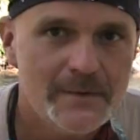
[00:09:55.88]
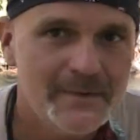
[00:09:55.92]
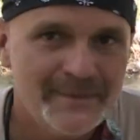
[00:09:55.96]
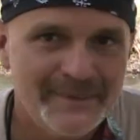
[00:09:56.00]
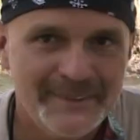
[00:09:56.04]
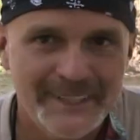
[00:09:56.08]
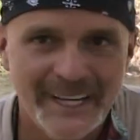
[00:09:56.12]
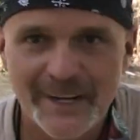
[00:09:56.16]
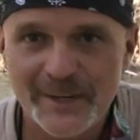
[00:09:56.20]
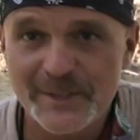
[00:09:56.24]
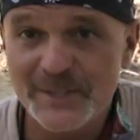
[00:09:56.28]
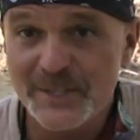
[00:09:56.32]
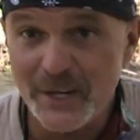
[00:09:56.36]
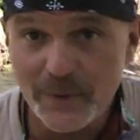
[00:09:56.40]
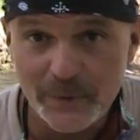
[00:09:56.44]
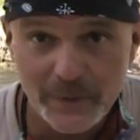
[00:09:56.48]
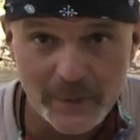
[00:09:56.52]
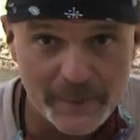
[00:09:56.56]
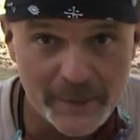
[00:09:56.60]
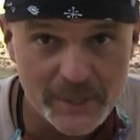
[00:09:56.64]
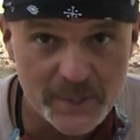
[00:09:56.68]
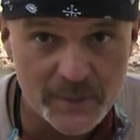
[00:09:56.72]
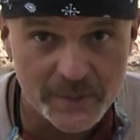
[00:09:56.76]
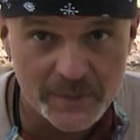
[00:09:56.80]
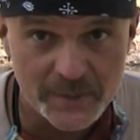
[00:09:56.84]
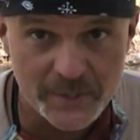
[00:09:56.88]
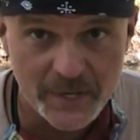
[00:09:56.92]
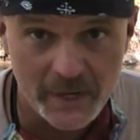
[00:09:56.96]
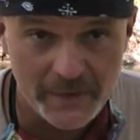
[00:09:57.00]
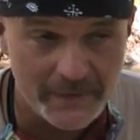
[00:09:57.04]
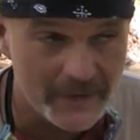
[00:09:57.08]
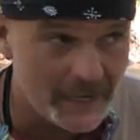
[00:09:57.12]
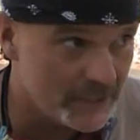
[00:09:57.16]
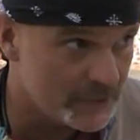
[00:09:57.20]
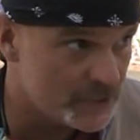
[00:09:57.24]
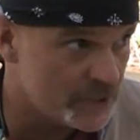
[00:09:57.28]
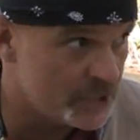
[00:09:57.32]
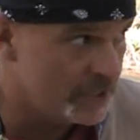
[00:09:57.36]
Now let's say you want to measure dissolved
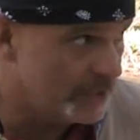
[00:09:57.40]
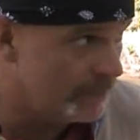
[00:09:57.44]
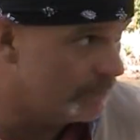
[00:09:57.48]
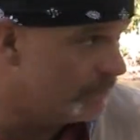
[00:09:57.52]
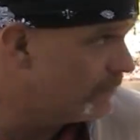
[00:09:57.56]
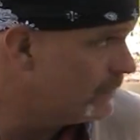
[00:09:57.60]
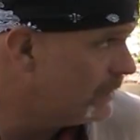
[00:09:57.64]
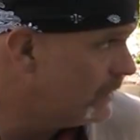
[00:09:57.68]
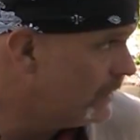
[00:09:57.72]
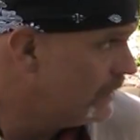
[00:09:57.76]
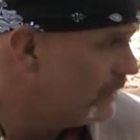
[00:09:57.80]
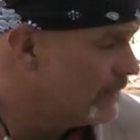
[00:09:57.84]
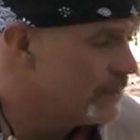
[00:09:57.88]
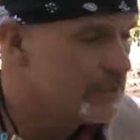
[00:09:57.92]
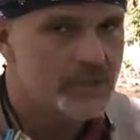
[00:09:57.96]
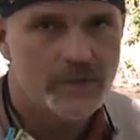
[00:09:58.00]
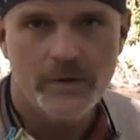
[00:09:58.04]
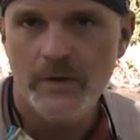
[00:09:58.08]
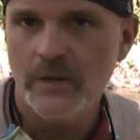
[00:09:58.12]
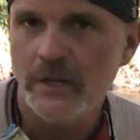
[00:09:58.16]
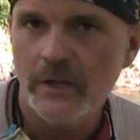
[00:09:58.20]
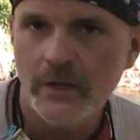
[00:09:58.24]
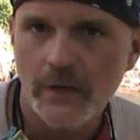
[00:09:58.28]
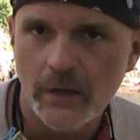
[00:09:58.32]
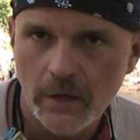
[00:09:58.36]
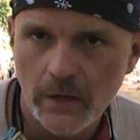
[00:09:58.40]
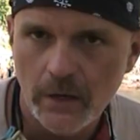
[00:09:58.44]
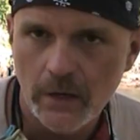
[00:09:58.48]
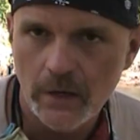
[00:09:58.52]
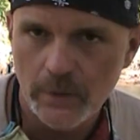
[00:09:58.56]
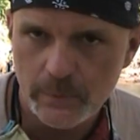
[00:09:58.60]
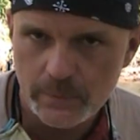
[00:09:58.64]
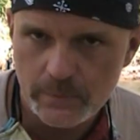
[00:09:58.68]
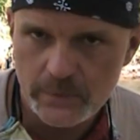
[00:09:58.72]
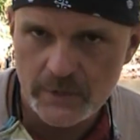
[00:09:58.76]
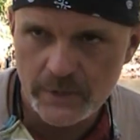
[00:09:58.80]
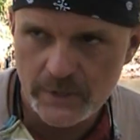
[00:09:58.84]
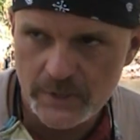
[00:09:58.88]
oxygen. So you can go
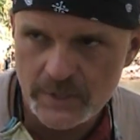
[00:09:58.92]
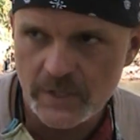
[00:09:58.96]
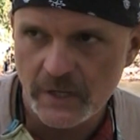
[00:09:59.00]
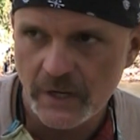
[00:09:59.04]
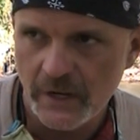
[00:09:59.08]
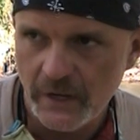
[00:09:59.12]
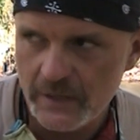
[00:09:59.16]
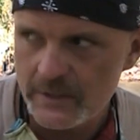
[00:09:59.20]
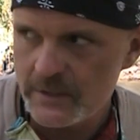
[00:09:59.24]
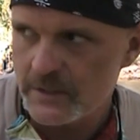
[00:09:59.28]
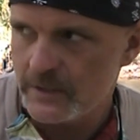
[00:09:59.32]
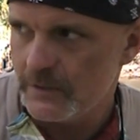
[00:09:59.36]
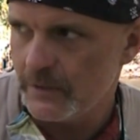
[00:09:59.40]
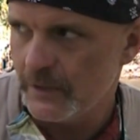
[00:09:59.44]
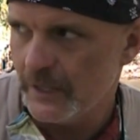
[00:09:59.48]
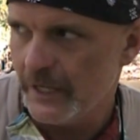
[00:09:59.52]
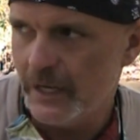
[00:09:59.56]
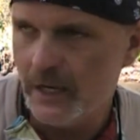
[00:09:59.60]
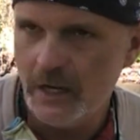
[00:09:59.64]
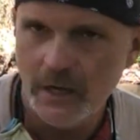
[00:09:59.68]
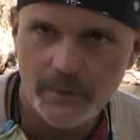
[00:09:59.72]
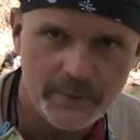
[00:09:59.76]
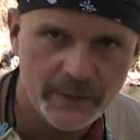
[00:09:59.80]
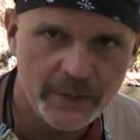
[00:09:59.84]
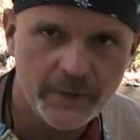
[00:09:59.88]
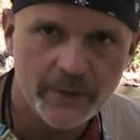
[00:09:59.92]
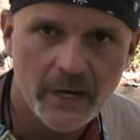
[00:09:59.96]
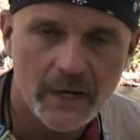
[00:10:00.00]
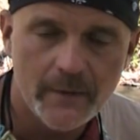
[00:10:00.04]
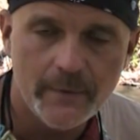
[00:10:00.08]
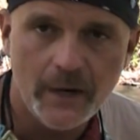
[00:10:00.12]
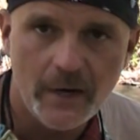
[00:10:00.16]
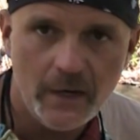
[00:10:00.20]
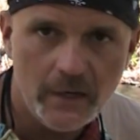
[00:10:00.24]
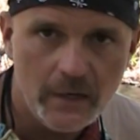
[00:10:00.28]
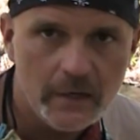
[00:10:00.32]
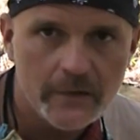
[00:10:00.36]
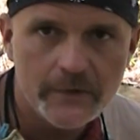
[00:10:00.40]
to the science lab and grab
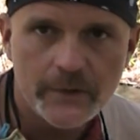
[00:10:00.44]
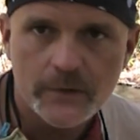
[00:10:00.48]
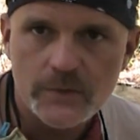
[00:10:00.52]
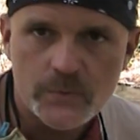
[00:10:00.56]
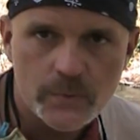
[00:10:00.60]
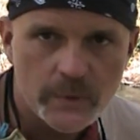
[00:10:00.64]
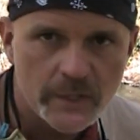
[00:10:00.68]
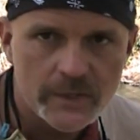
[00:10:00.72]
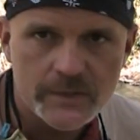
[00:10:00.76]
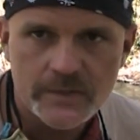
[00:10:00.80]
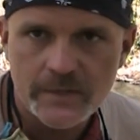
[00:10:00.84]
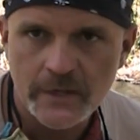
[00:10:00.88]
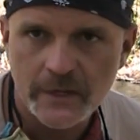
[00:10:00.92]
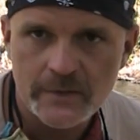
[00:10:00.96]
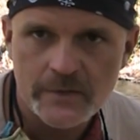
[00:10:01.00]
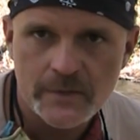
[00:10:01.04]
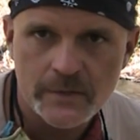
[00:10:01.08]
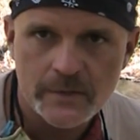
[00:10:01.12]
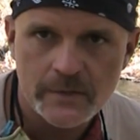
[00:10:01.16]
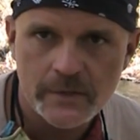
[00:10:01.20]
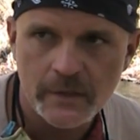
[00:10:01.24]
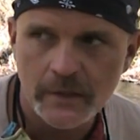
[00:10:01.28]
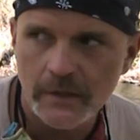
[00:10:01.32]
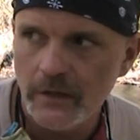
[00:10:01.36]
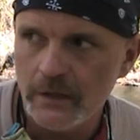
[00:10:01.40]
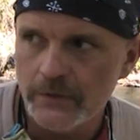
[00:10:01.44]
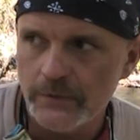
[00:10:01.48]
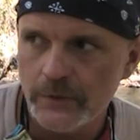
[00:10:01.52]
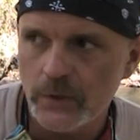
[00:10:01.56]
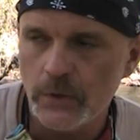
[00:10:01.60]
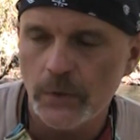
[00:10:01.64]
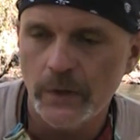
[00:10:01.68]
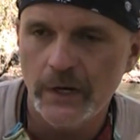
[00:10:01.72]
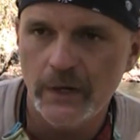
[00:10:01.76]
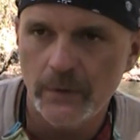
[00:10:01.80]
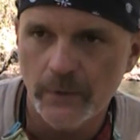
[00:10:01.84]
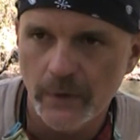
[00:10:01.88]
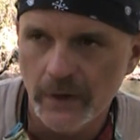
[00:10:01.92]
all of those weird sensors that never
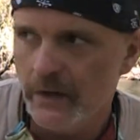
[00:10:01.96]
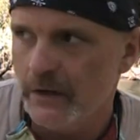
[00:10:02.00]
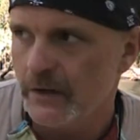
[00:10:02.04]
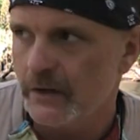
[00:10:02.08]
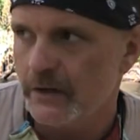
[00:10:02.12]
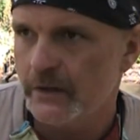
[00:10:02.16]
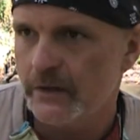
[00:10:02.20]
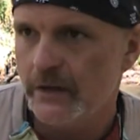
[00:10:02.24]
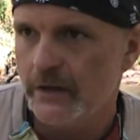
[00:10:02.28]
quite work.